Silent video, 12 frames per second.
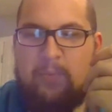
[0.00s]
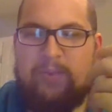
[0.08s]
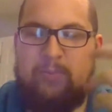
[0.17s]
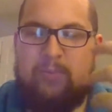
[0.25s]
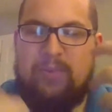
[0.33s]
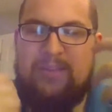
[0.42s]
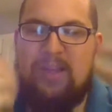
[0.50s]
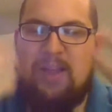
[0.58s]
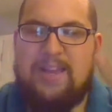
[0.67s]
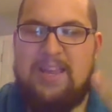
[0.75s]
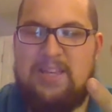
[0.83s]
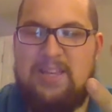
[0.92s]
when they say
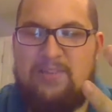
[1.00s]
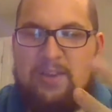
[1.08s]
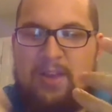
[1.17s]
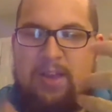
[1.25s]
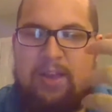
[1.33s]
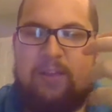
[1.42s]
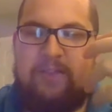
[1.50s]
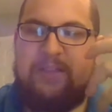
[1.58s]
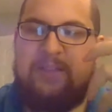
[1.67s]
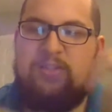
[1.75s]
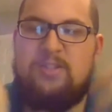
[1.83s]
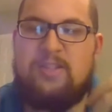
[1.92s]
I can't even,
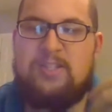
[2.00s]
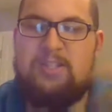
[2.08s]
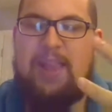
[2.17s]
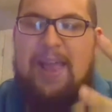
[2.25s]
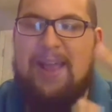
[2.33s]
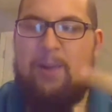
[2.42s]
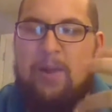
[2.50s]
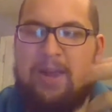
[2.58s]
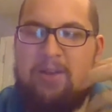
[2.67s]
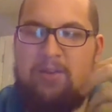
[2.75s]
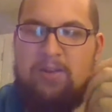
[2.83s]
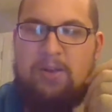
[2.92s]
this is just a slang way
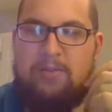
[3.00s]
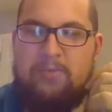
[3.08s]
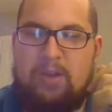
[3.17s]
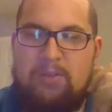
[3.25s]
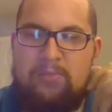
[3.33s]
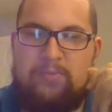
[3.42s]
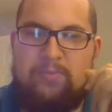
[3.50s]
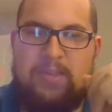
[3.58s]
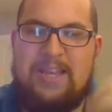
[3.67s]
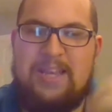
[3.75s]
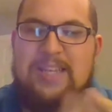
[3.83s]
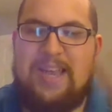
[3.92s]
of
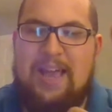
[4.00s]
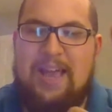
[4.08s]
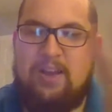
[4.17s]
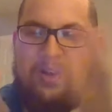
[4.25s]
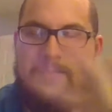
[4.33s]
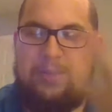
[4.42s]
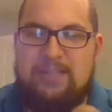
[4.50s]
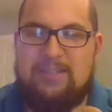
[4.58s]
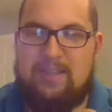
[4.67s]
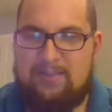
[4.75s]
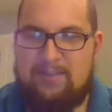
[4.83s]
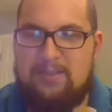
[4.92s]
hinting at a complete
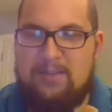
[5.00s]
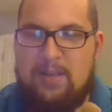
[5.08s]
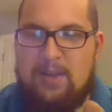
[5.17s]
sentence.